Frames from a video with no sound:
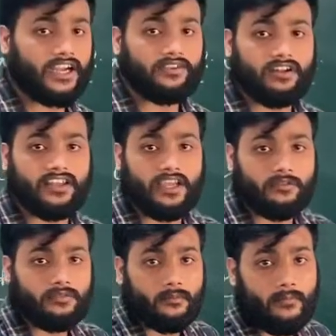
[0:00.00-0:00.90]
it will
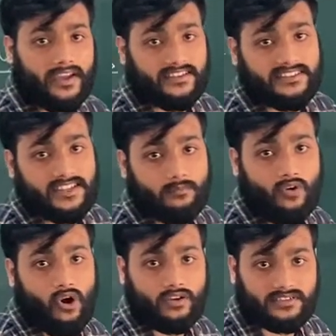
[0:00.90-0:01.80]
give magnesium
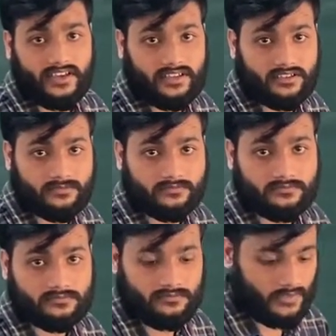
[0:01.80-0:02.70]
oxide.
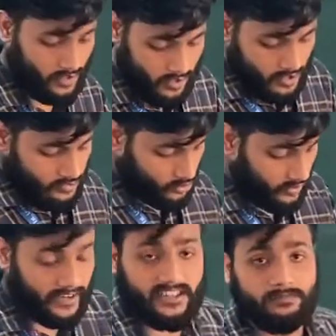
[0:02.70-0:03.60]
So let us